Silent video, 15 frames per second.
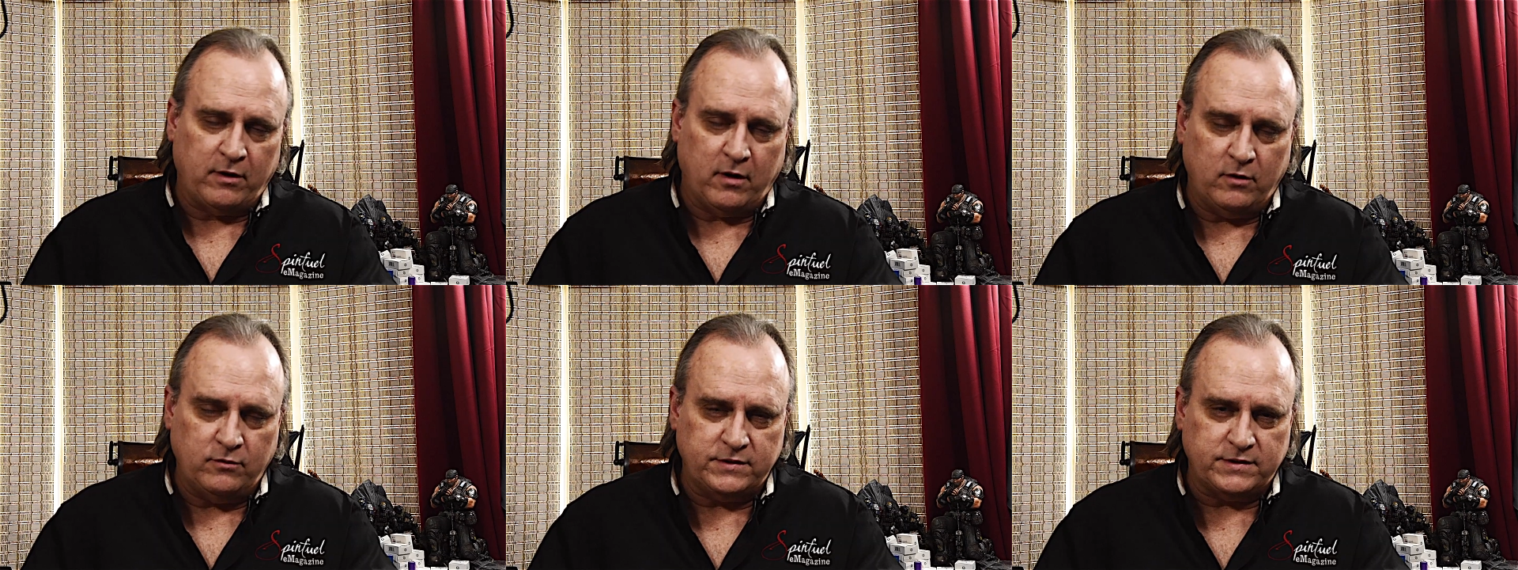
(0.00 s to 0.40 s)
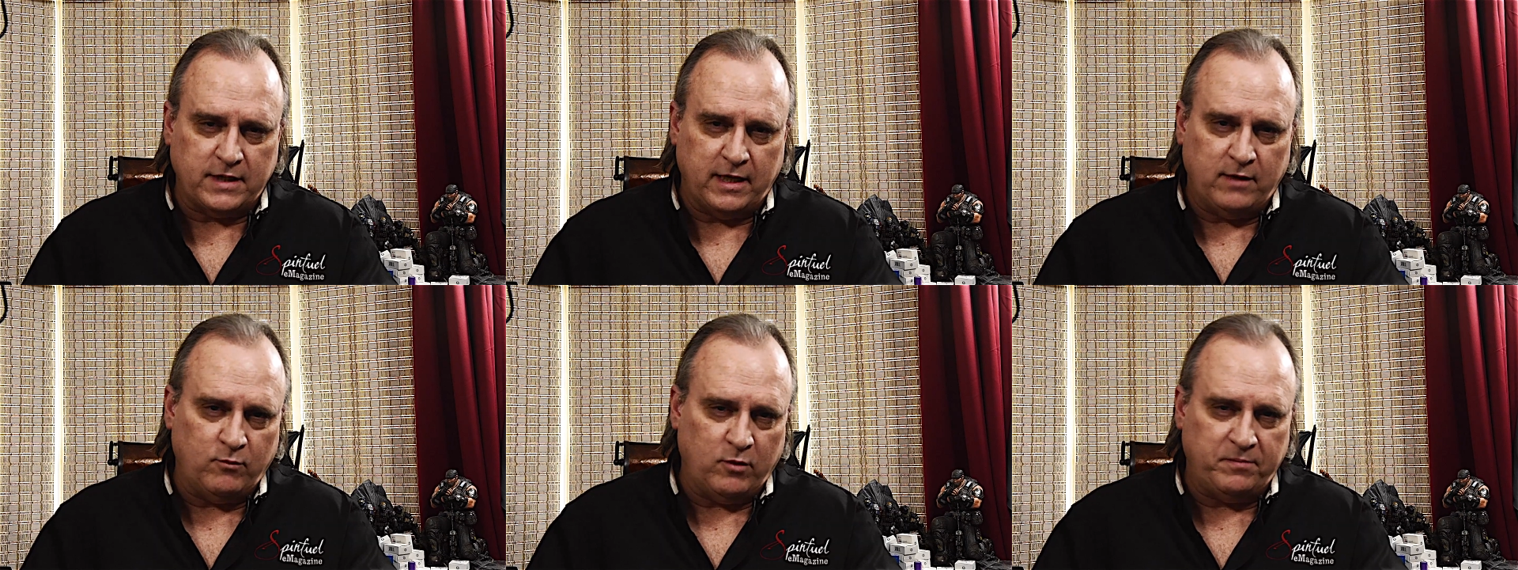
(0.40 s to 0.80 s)
your host,
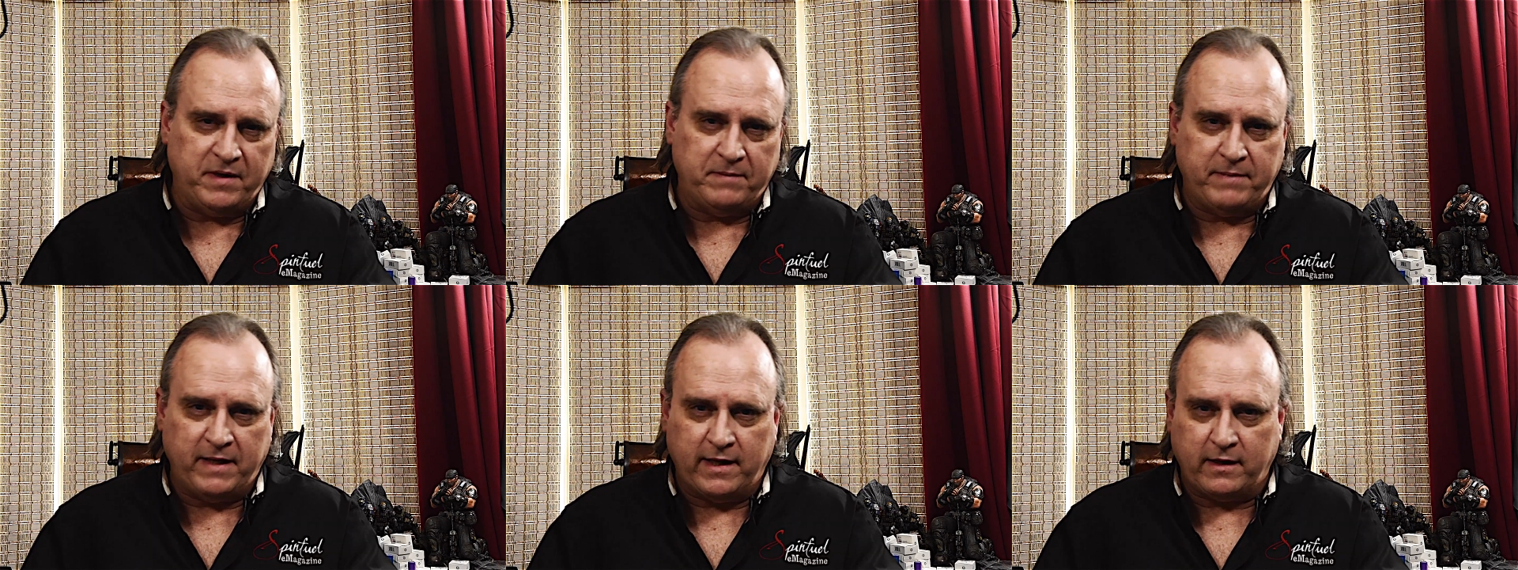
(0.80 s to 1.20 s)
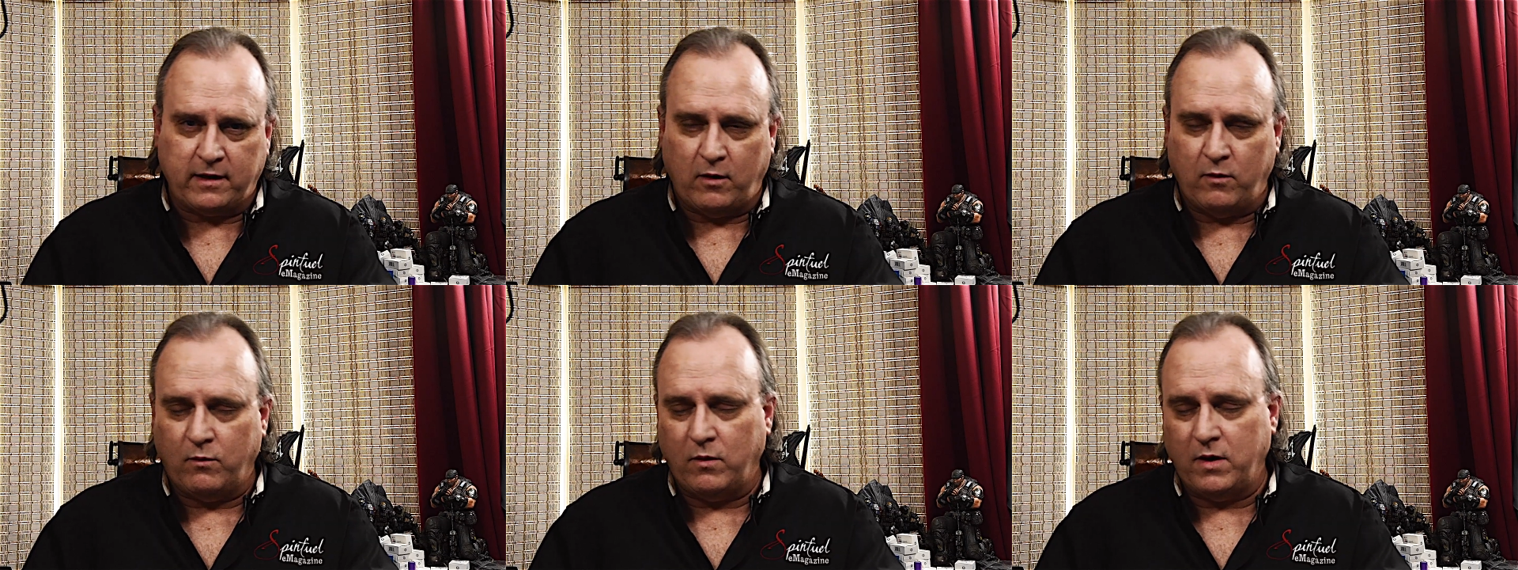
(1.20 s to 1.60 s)
and we'll be
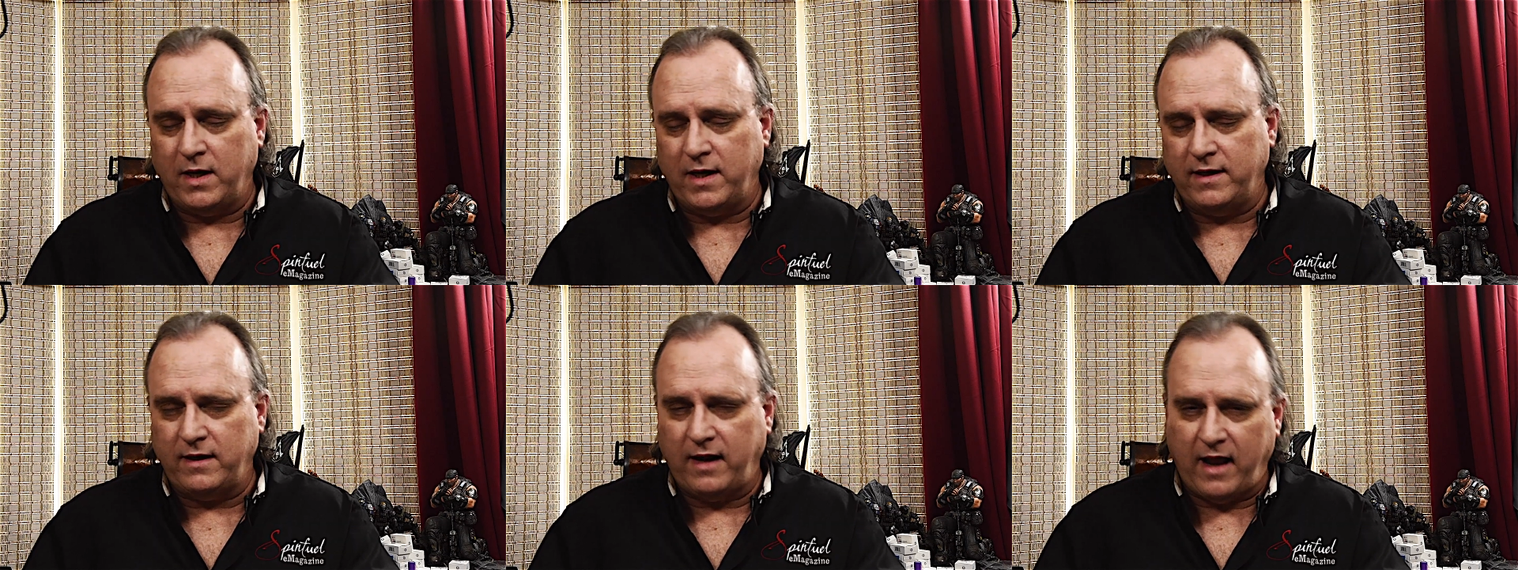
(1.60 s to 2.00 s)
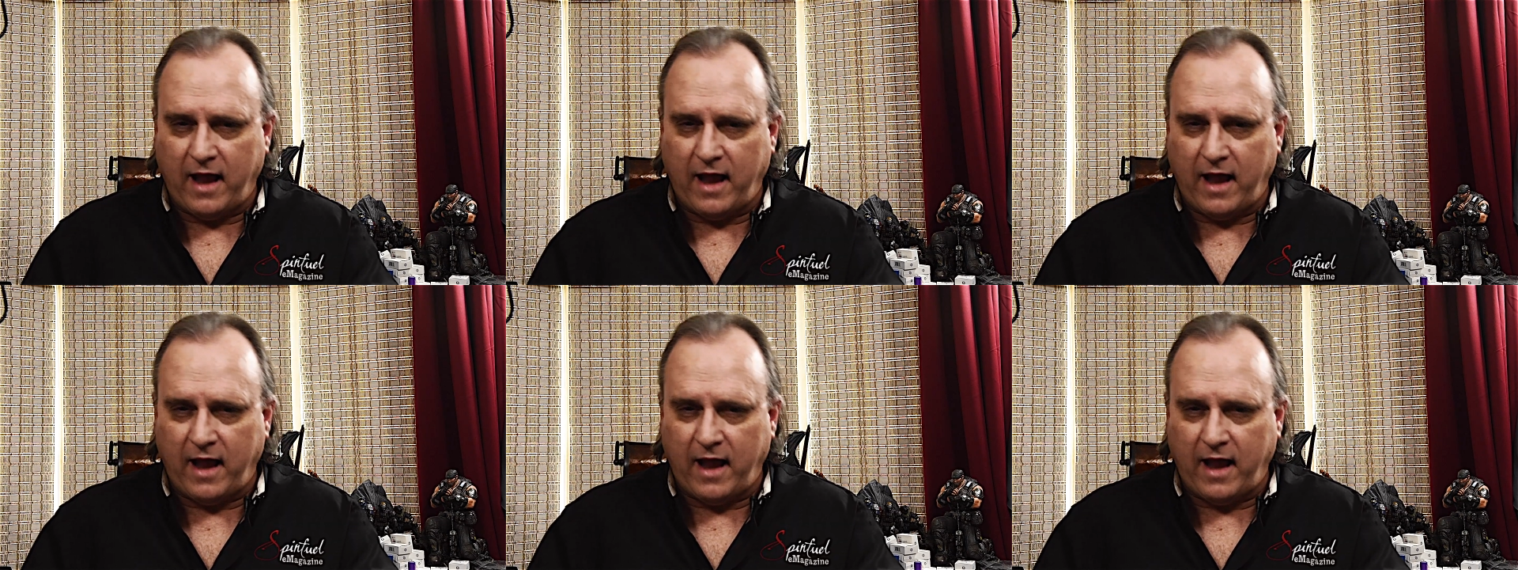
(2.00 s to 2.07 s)
back right